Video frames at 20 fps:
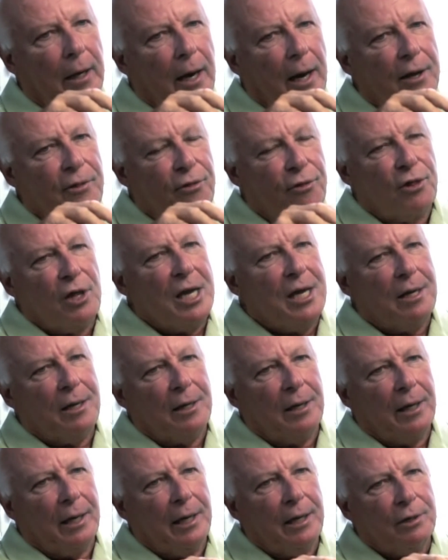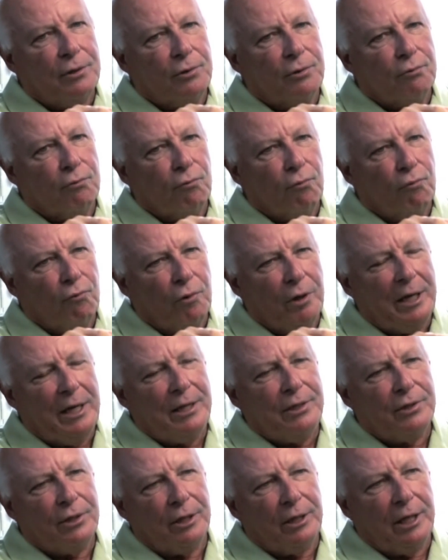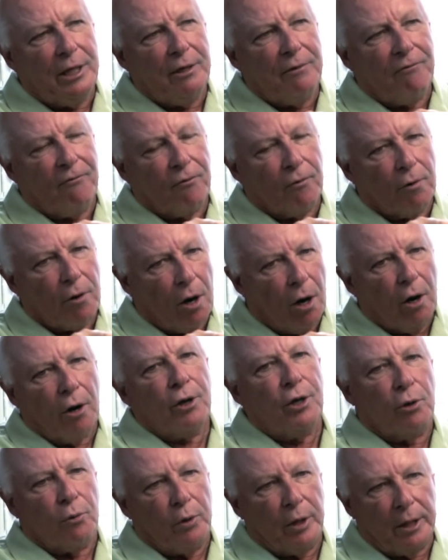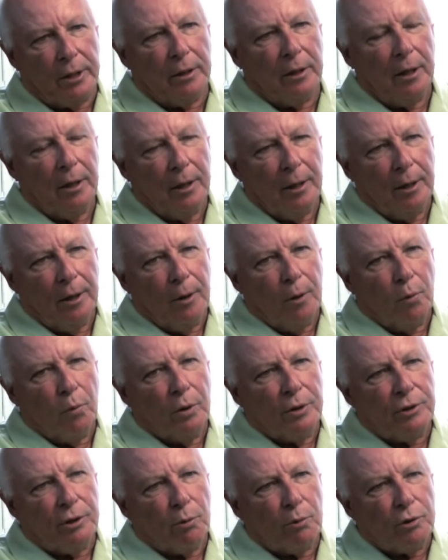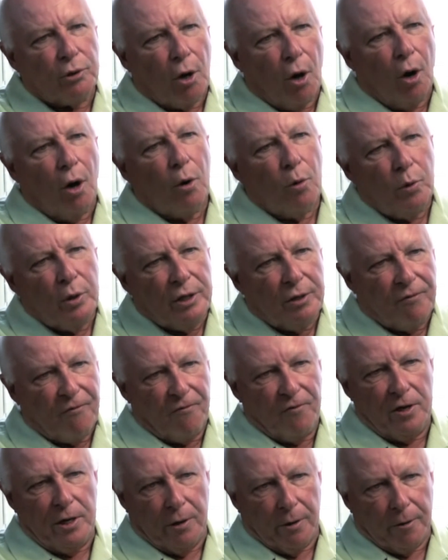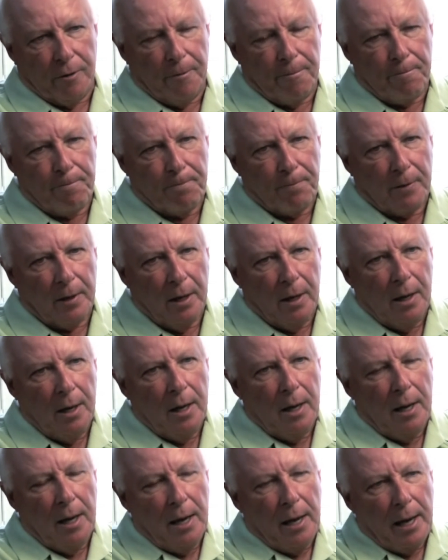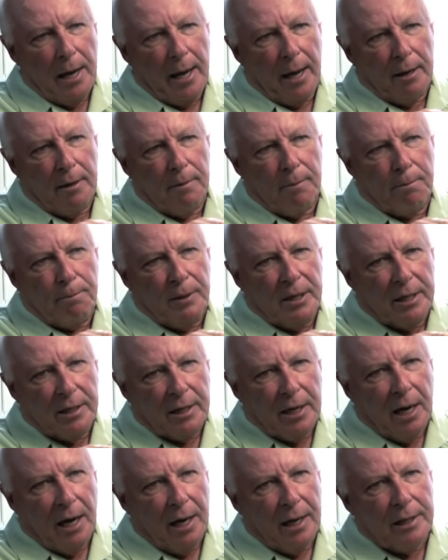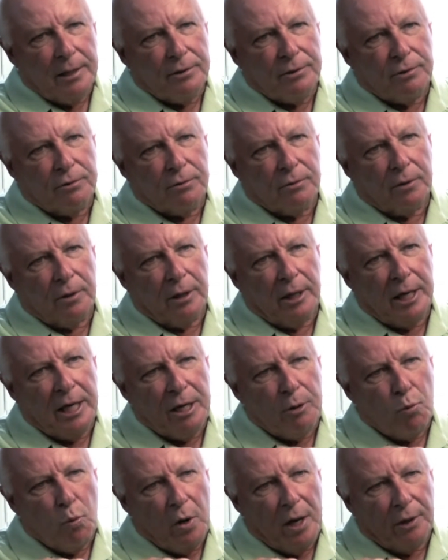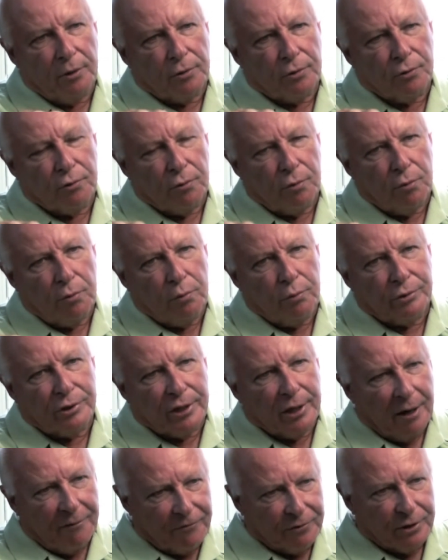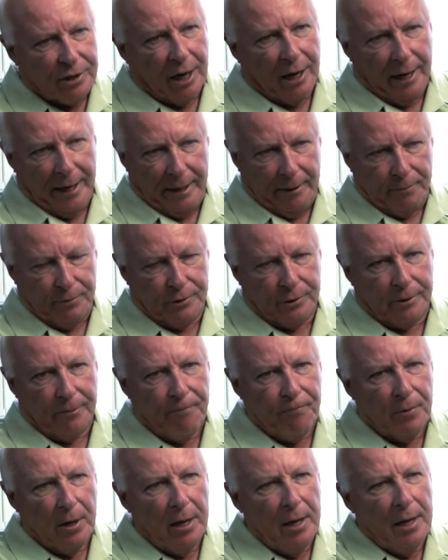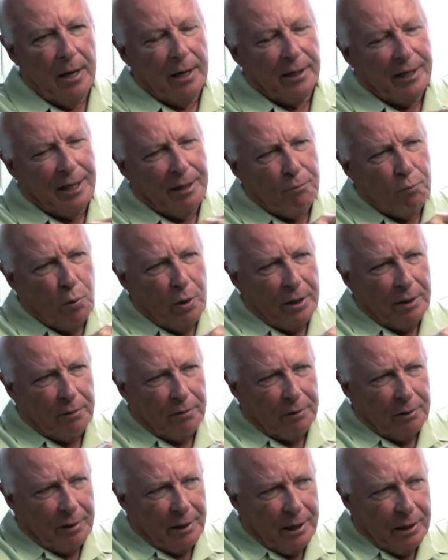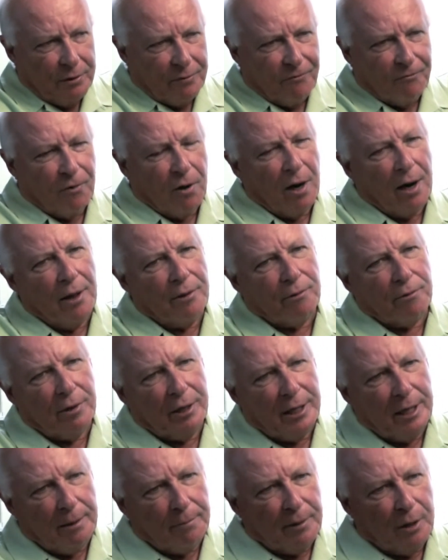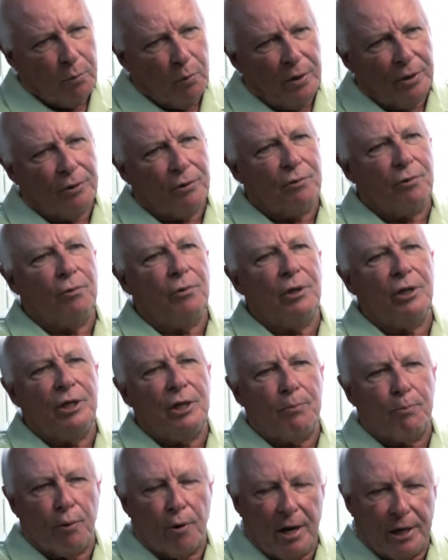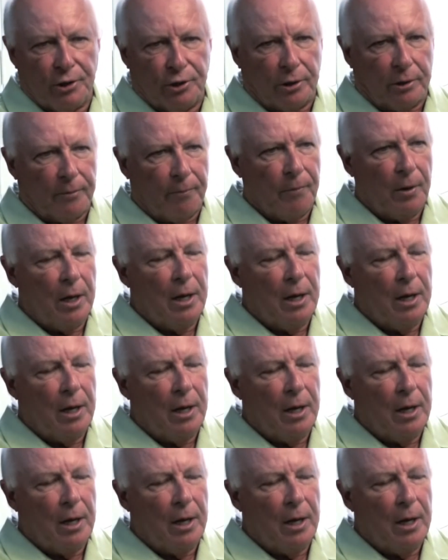I think his reasoning for arguing was there was always fear. And because he went through tough times, and his father and him, they went through the Depression,